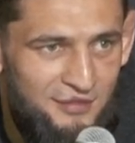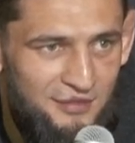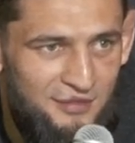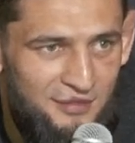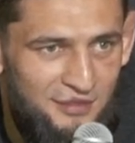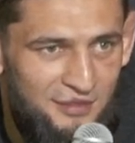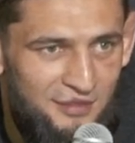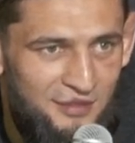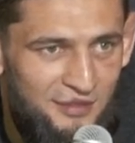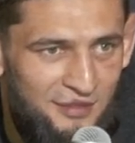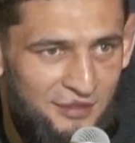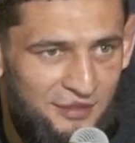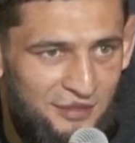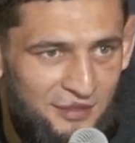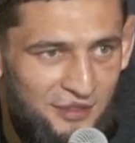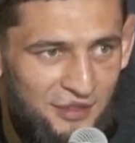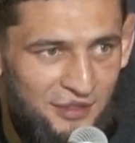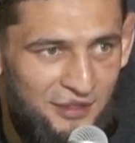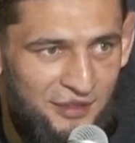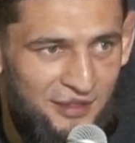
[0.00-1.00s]
No,
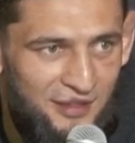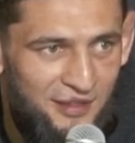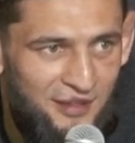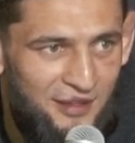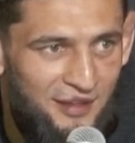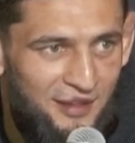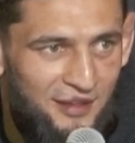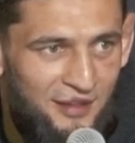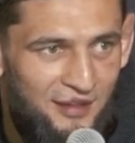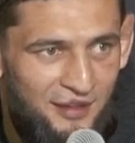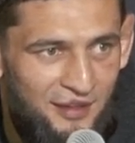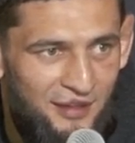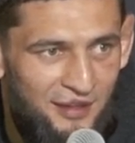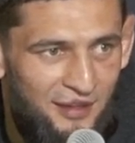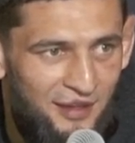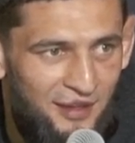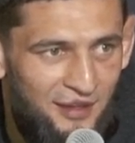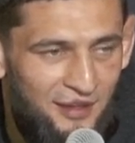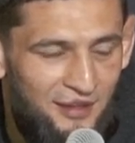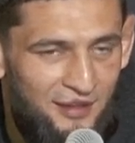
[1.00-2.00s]
nothing.
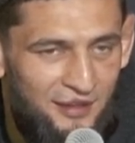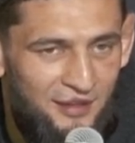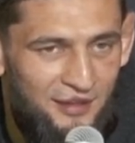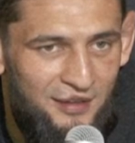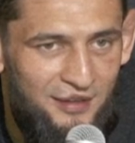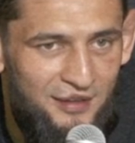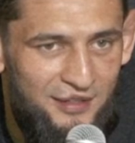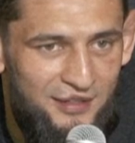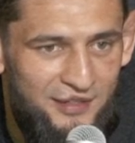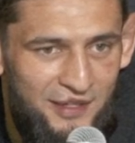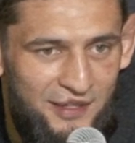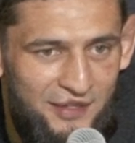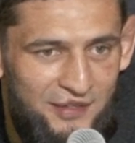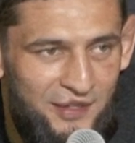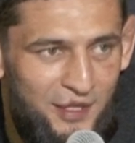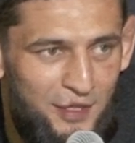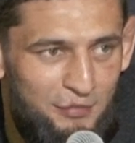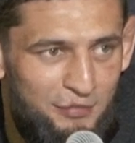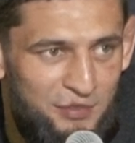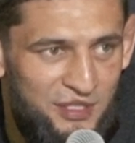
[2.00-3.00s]
Like, it's the
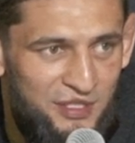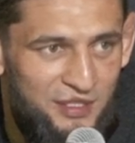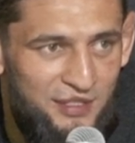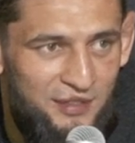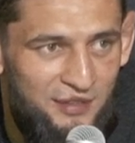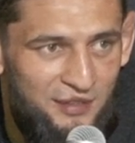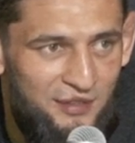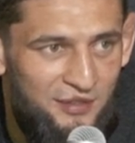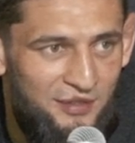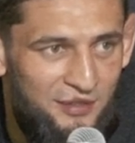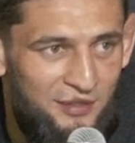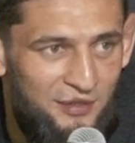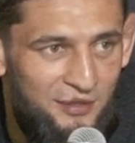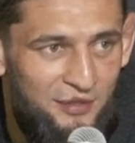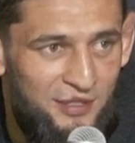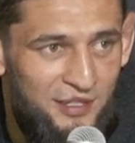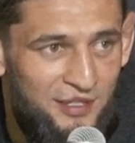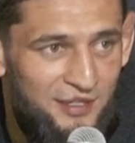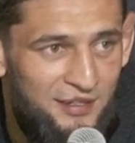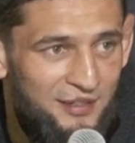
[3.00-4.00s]
same shit. I'm gonna go
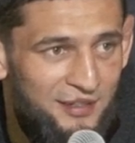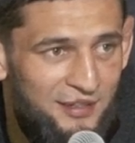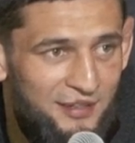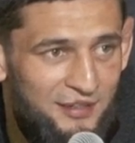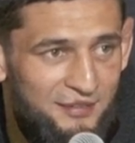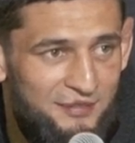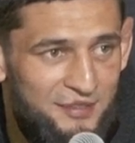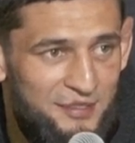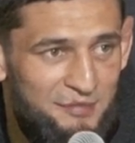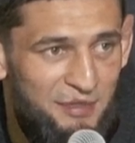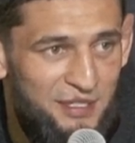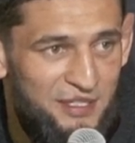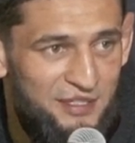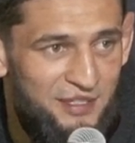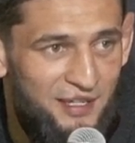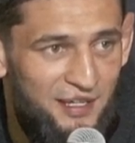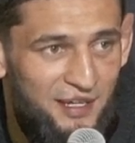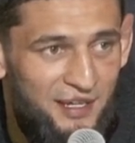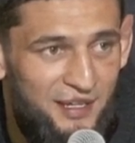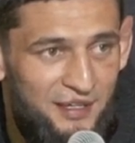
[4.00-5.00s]
in there, smash
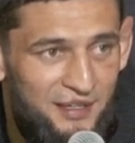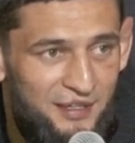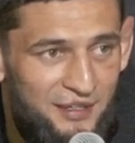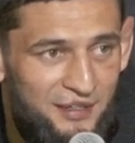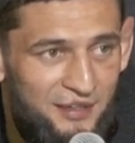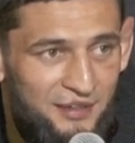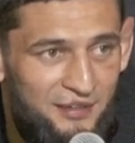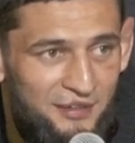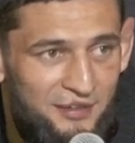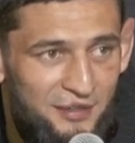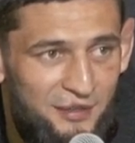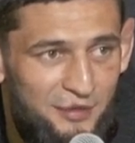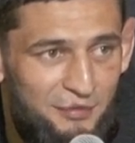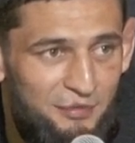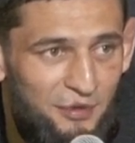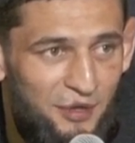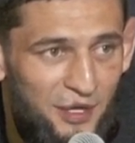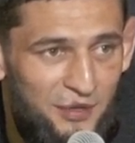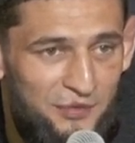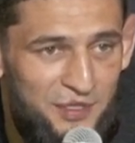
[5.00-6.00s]
the guy. You know, if
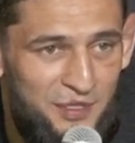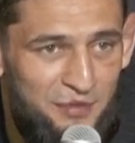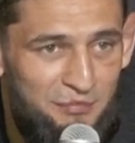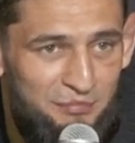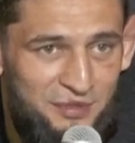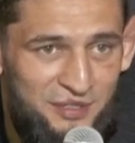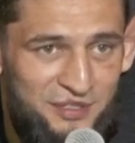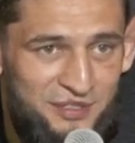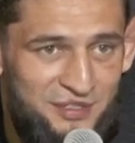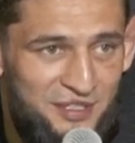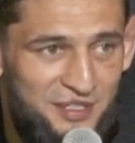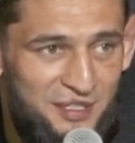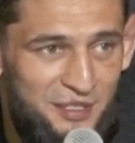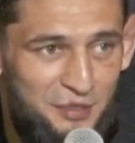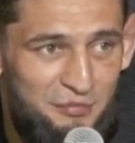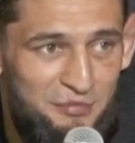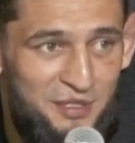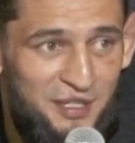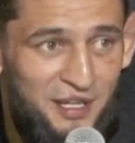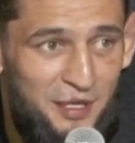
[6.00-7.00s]
you have some pressure,
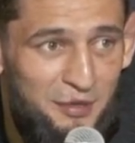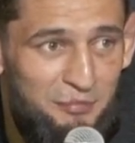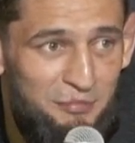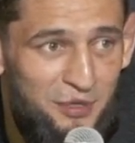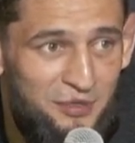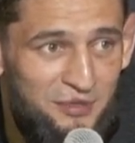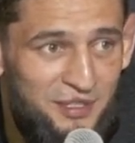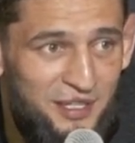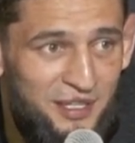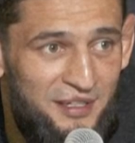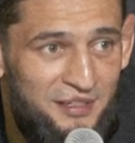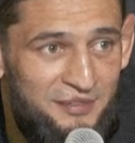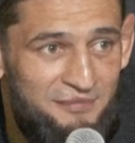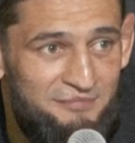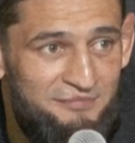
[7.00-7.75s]
give me. I broke that.